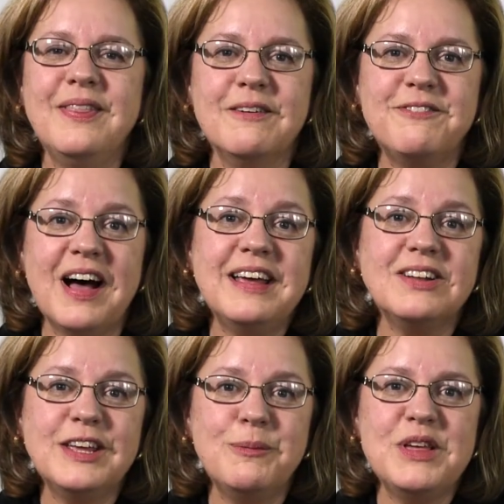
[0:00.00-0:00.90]
The
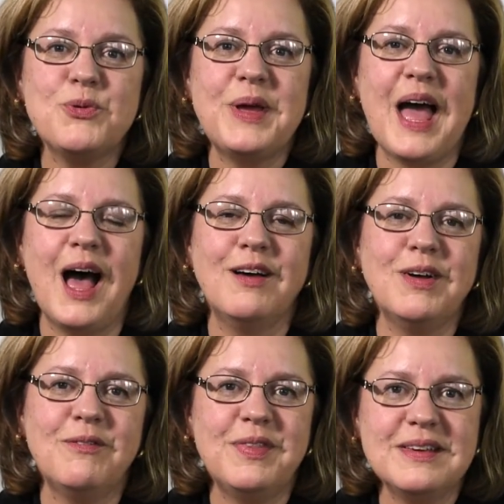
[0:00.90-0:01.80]
final image we have
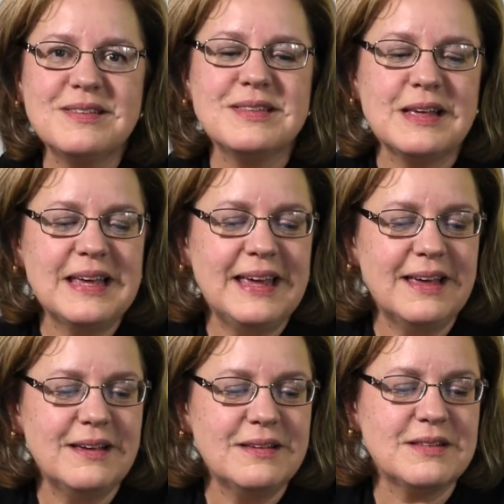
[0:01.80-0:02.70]
of this
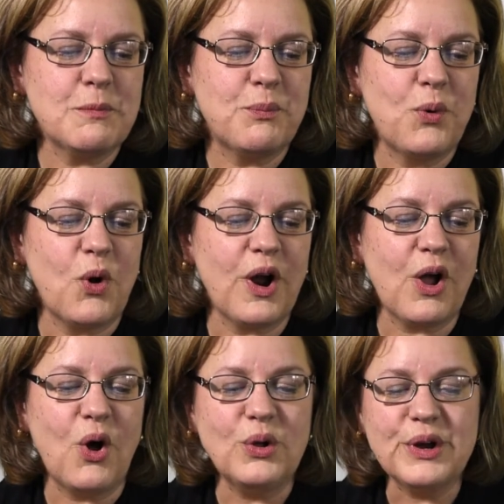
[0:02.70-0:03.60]
is pour a
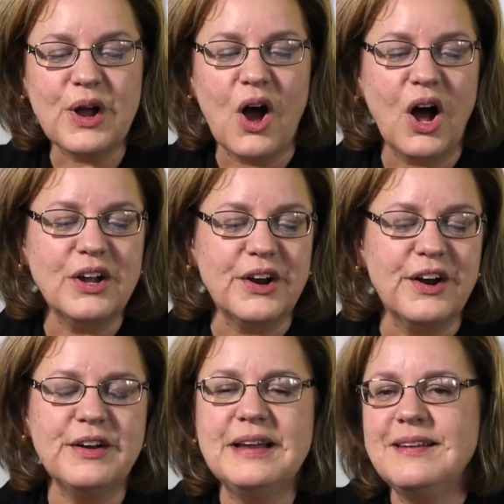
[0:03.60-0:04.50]
Kohler
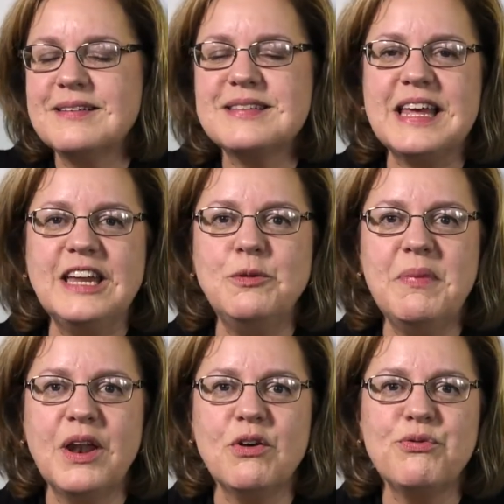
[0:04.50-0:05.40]
collar, and instead in
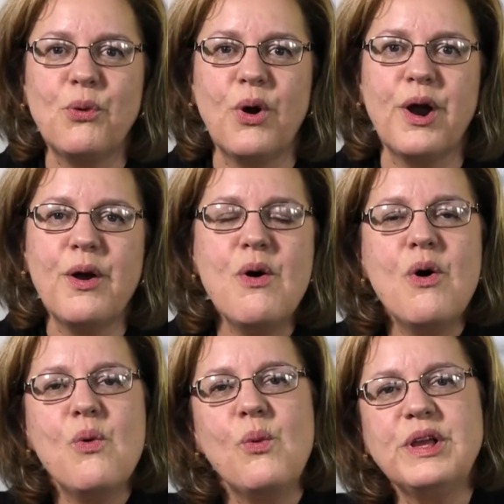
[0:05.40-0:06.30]
metaphor.
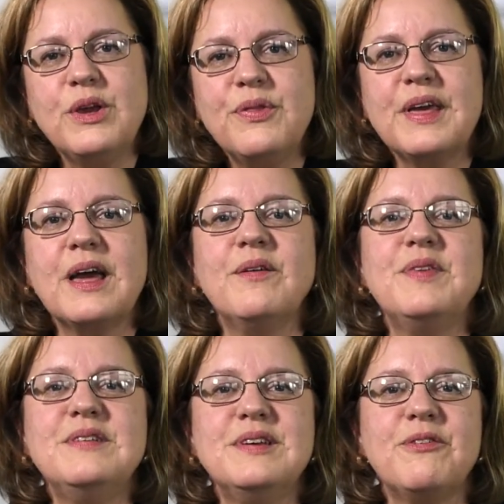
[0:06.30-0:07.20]
When you think of
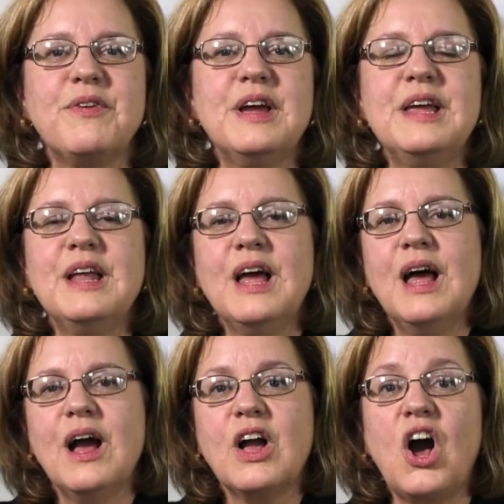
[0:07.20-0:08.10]
the different
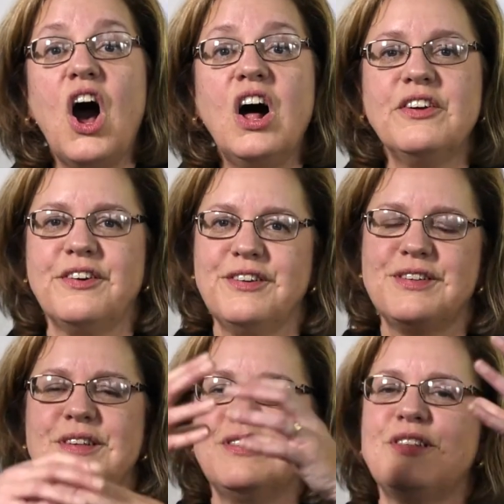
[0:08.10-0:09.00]

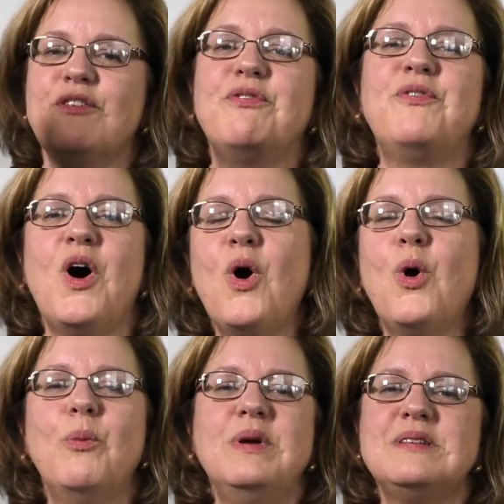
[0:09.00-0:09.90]
colors, it's the
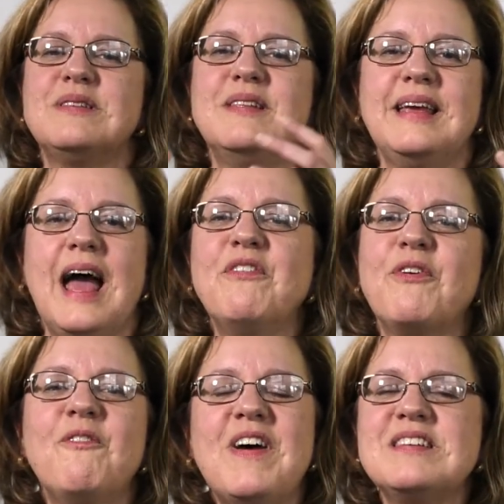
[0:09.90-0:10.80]
foam, it's the
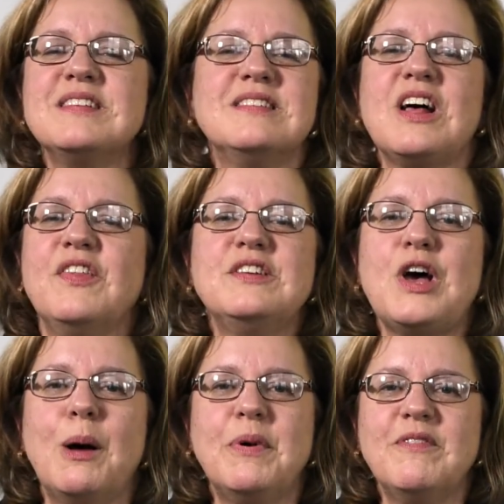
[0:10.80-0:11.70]
effervescence on the
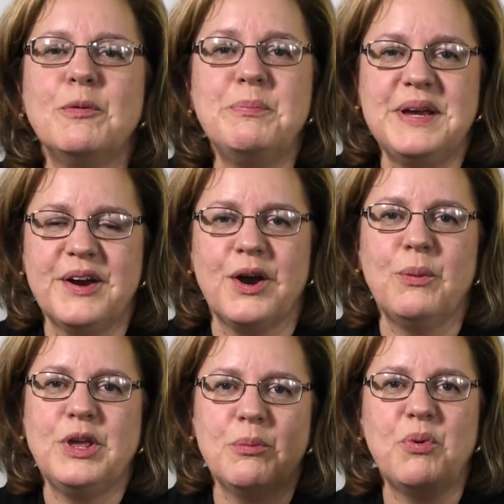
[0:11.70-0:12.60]
top of a beer
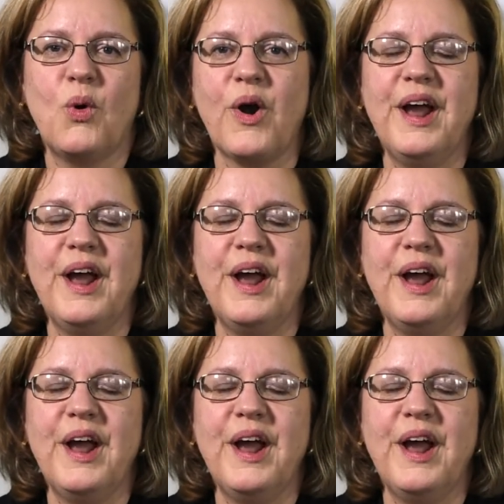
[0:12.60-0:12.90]
when you pour